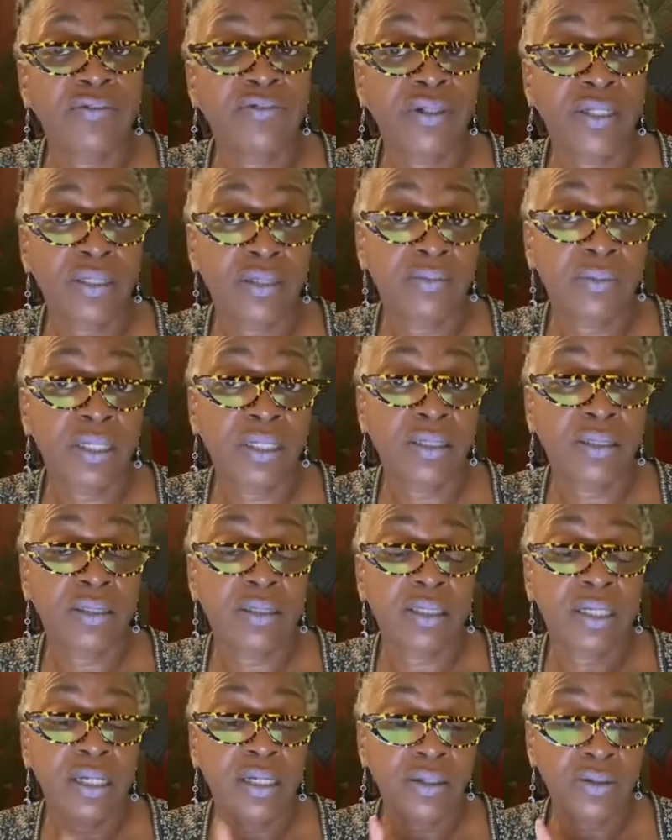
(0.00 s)
resume
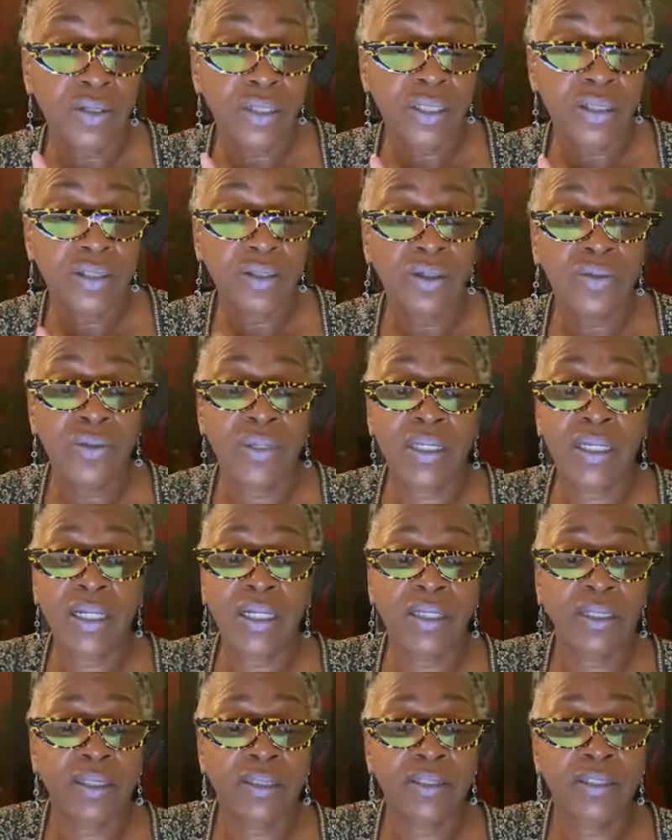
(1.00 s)
looks like. You need to know what
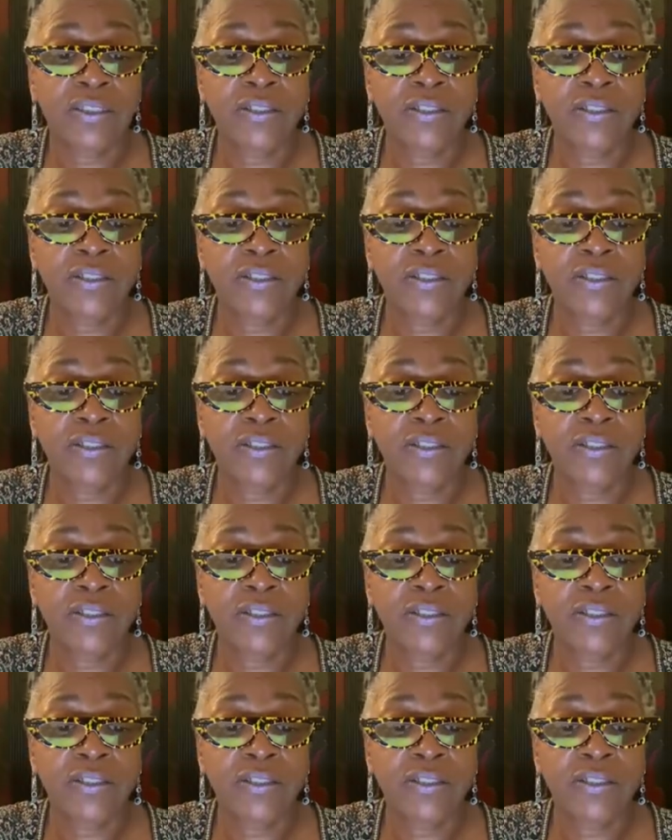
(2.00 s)
that is.